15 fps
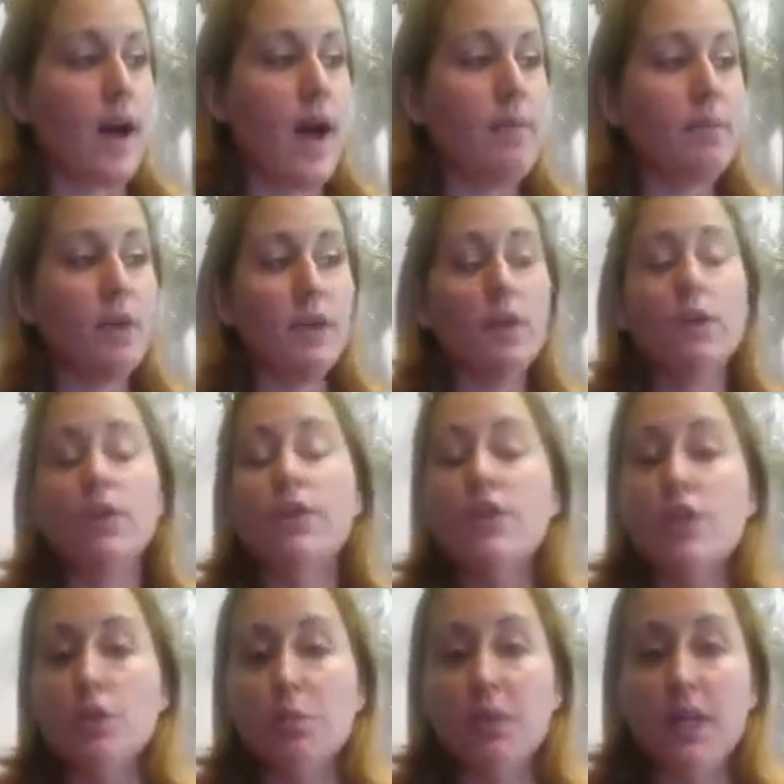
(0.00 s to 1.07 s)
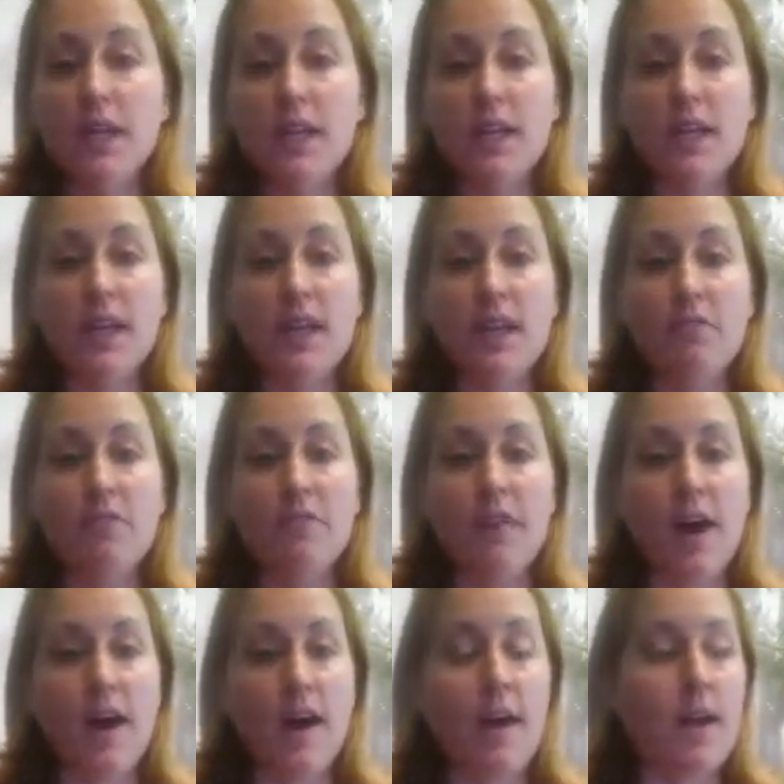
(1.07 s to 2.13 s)
gonna look stupid if
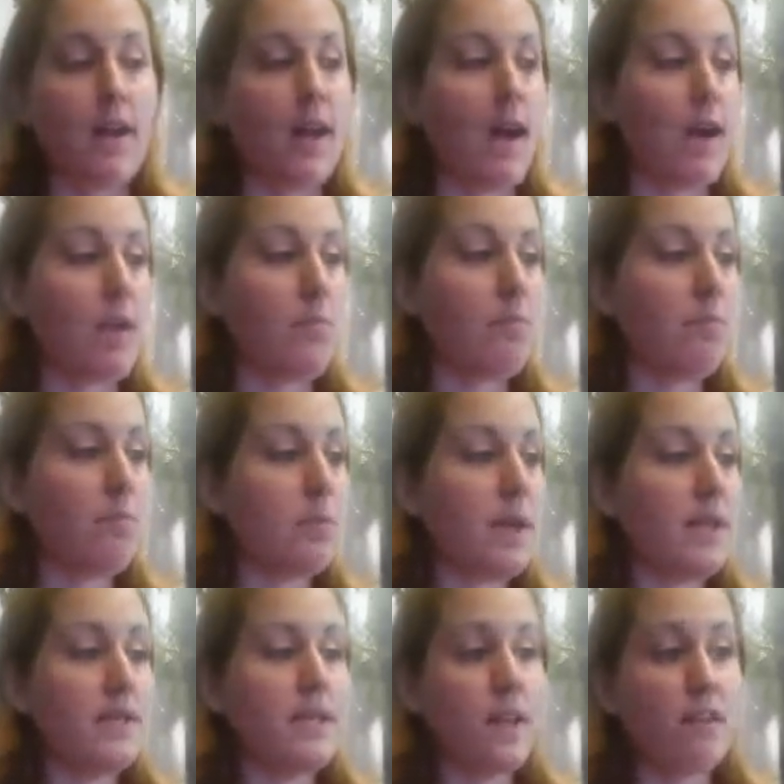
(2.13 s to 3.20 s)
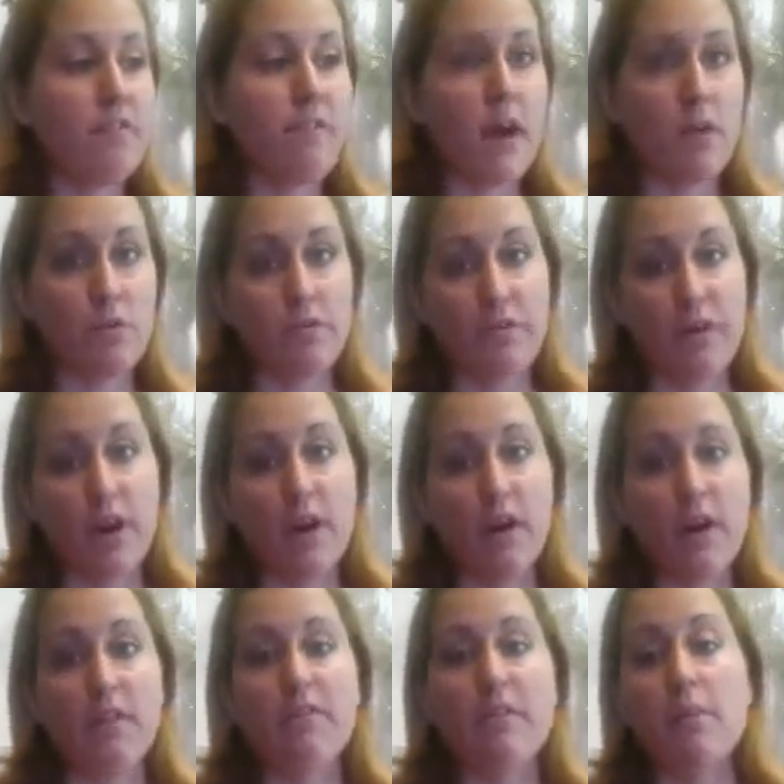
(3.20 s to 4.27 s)
I put myself out
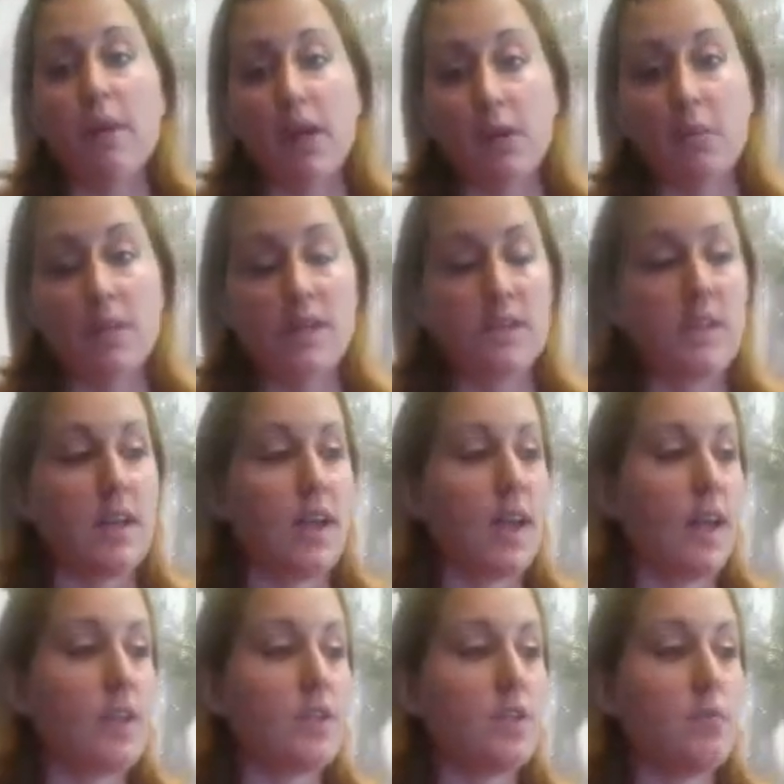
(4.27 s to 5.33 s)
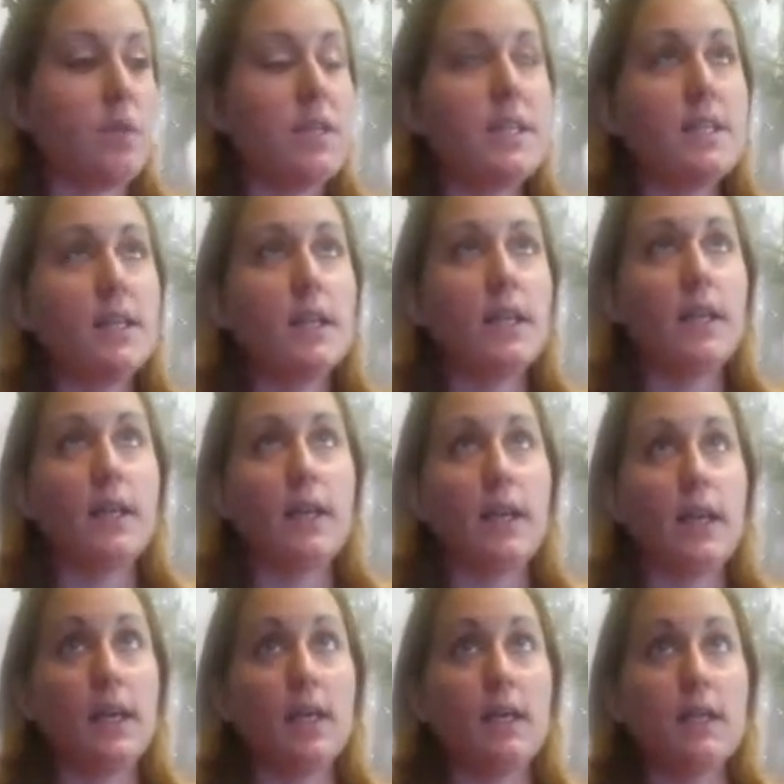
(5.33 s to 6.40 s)
there, if I make a mistake. So
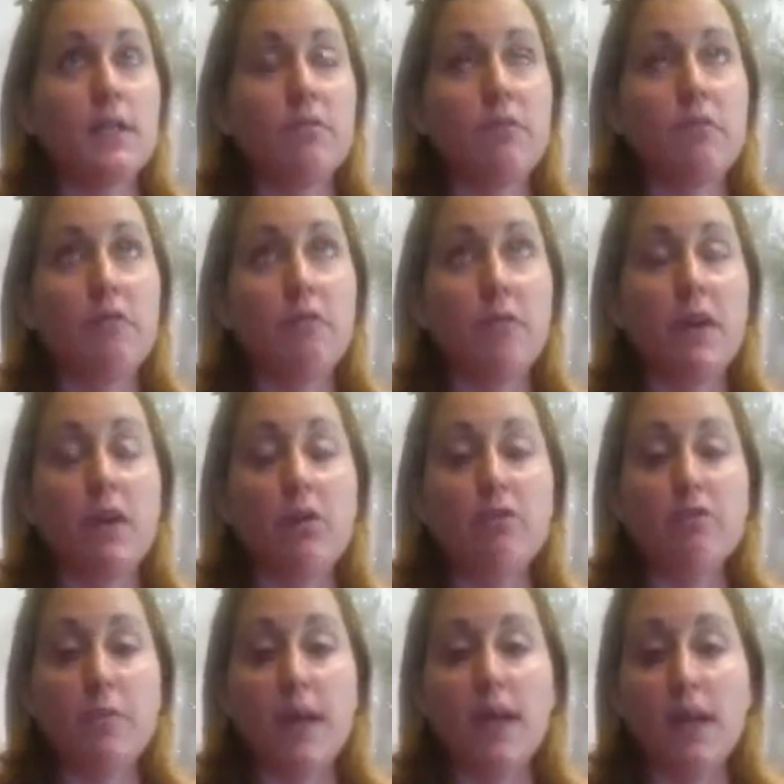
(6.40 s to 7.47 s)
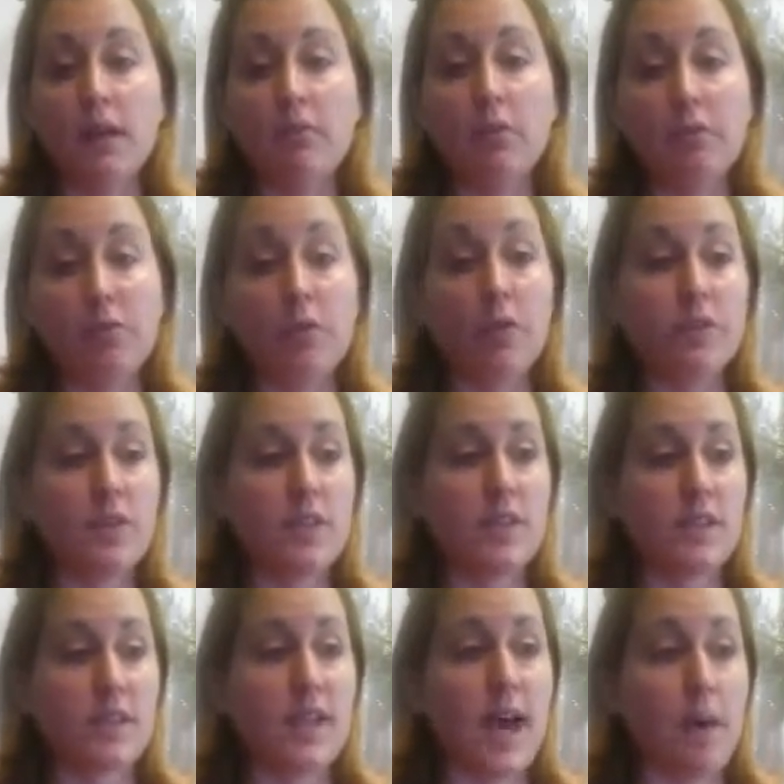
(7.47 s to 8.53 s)
basically, it's the fear of making the first
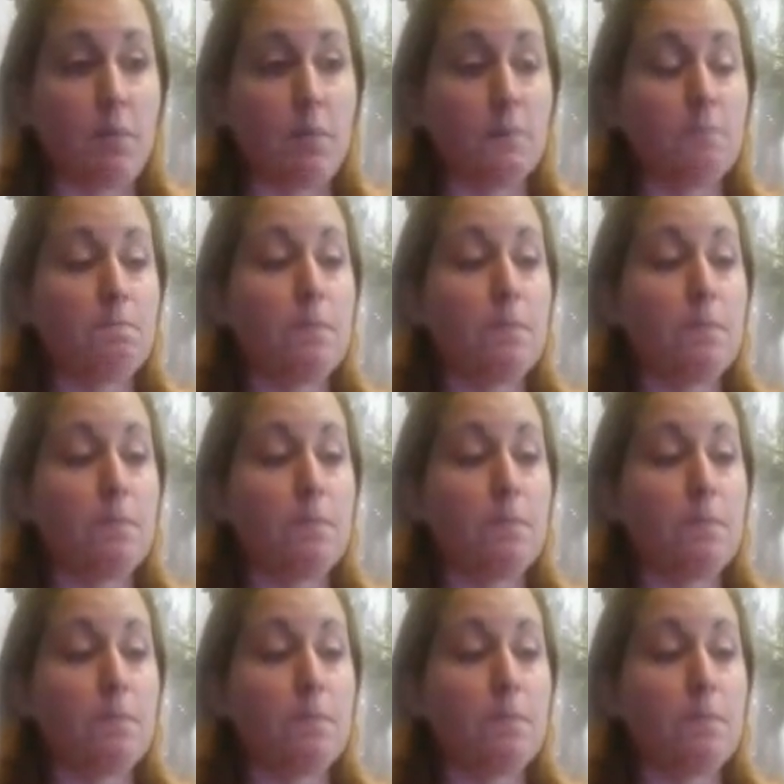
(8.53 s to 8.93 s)
step.